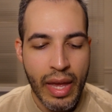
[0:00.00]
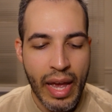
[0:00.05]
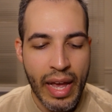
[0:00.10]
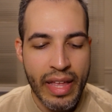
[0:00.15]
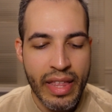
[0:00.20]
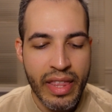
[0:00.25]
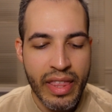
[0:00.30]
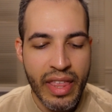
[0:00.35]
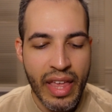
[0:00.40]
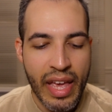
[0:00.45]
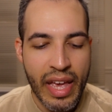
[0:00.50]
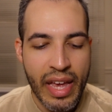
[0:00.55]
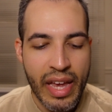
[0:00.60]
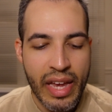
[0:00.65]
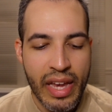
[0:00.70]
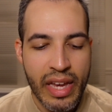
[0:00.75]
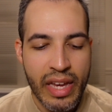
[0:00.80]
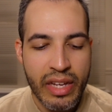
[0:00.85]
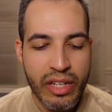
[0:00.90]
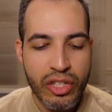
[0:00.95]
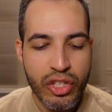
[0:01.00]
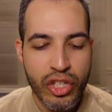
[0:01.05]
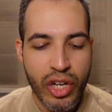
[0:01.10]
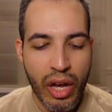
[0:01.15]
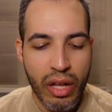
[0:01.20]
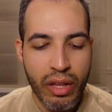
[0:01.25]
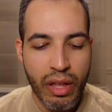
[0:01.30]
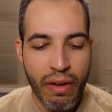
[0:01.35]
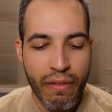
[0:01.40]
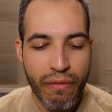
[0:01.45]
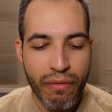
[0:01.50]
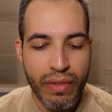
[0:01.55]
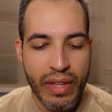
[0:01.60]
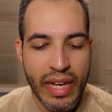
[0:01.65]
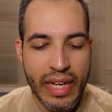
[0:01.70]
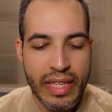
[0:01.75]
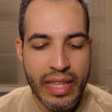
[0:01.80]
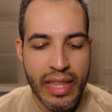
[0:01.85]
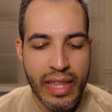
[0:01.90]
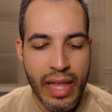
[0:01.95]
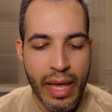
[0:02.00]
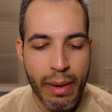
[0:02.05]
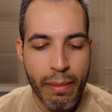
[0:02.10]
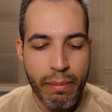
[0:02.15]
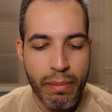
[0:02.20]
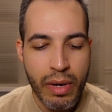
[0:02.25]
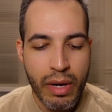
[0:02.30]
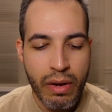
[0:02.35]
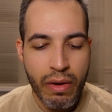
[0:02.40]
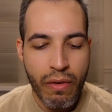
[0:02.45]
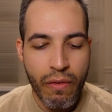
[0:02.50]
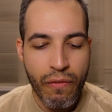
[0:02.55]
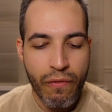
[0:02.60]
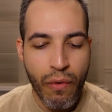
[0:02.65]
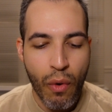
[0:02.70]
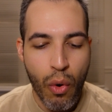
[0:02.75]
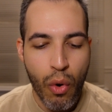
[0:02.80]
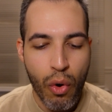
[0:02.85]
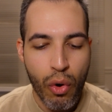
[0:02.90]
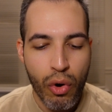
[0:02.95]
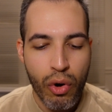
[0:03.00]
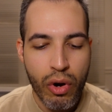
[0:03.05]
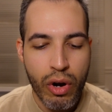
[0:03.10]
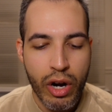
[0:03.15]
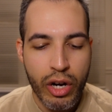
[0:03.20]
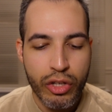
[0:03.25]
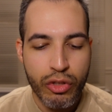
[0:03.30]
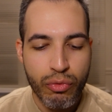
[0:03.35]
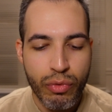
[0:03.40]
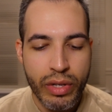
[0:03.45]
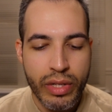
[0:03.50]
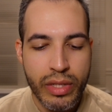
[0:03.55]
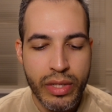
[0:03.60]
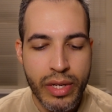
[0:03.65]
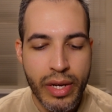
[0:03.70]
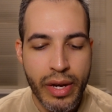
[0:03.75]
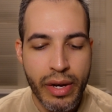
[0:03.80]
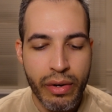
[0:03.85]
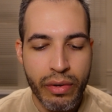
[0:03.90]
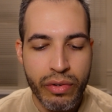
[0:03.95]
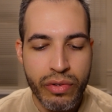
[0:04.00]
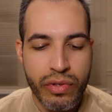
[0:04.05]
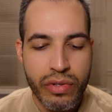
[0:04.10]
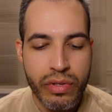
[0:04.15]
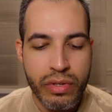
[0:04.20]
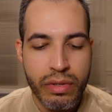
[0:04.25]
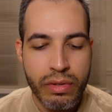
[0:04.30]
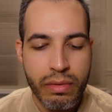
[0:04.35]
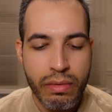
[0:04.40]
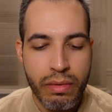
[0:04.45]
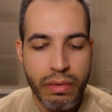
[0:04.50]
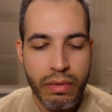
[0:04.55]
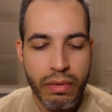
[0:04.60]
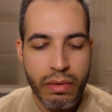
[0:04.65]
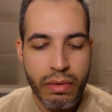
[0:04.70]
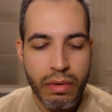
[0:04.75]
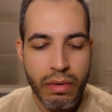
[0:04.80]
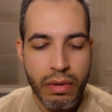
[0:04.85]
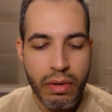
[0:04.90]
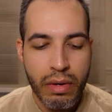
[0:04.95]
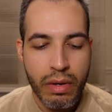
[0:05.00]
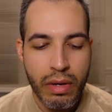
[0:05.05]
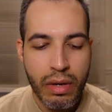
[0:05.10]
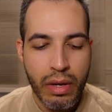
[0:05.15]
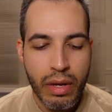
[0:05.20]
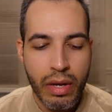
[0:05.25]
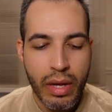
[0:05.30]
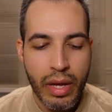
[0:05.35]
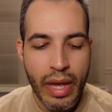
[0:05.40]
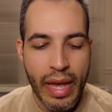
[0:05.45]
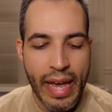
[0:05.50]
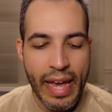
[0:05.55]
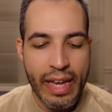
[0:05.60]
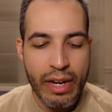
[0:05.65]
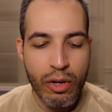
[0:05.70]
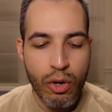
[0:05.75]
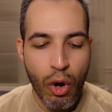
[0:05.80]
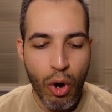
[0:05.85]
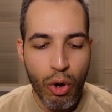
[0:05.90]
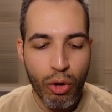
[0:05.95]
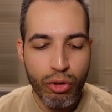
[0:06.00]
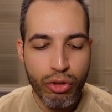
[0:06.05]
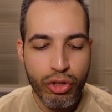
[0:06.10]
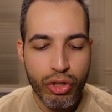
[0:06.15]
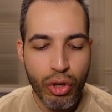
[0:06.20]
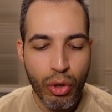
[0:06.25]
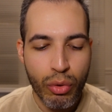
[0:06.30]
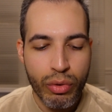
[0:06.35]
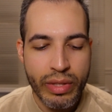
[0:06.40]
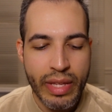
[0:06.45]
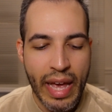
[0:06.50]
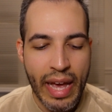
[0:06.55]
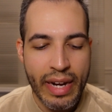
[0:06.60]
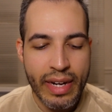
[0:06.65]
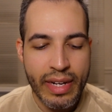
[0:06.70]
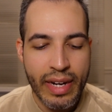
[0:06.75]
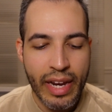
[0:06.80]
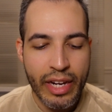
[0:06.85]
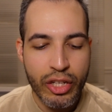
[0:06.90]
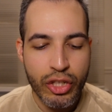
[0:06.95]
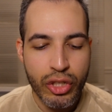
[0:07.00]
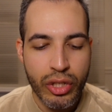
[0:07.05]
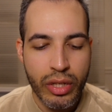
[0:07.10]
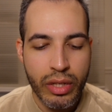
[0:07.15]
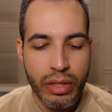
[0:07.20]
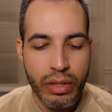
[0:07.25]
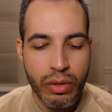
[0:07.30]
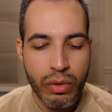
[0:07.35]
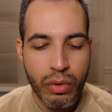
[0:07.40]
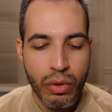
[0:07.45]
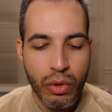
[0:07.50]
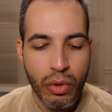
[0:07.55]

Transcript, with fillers: and they shall afflict them four hundred years. And also that nation